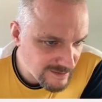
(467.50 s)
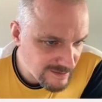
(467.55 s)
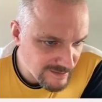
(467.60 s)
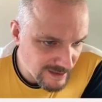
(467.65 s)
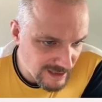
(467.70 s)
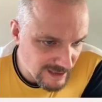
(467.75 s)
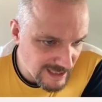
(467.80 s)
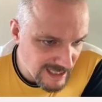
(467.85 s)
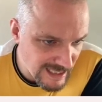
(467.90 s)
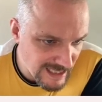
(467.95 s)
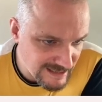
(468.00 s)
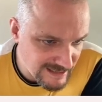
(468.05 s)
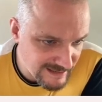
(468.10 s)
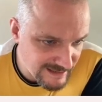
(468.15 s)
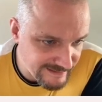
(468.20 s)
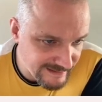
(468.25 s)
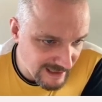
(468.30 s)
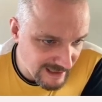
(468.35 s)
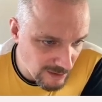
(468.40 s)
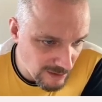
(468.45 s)
the last
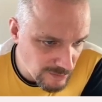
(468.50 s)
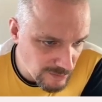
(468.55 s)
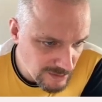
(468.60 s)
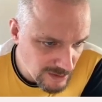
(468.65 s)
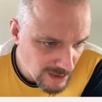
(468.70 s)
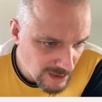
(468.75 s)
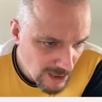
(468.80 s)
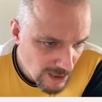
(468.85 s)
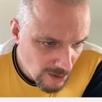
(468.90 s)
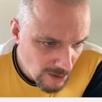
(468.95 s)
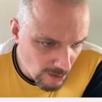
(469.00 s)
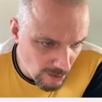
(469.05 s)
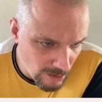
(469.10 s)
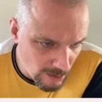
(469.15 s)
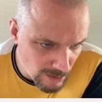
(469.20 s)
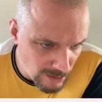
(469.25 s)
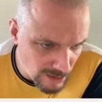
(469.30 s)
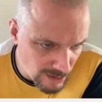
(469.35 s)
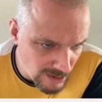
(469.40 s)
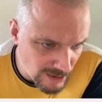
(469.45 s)
down,
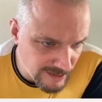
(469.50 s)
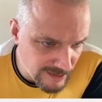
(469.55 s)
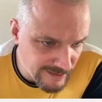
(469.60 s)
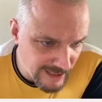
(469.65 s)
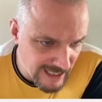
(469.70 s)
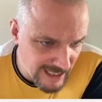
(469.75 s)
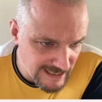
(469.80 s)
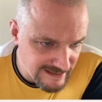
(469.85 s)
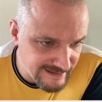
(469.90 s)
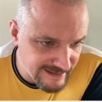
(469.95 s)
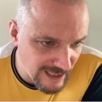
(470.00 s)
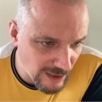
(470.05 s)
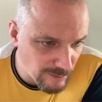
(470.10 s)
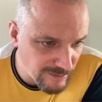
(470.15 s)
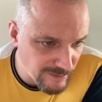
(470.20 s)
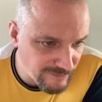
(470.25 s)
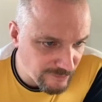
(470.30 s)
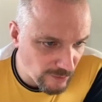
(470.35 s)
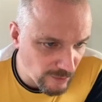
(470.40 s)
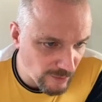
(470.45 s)
the last down
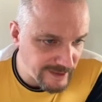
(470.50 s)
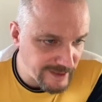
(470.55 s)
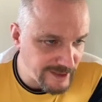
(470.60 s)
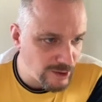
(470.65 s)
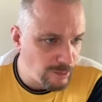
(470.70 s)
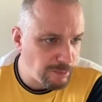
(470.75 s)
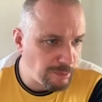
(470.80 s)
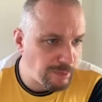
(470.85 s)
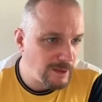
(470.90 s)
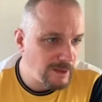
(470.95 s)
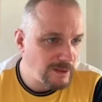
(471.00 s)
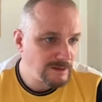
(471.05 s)
before the up.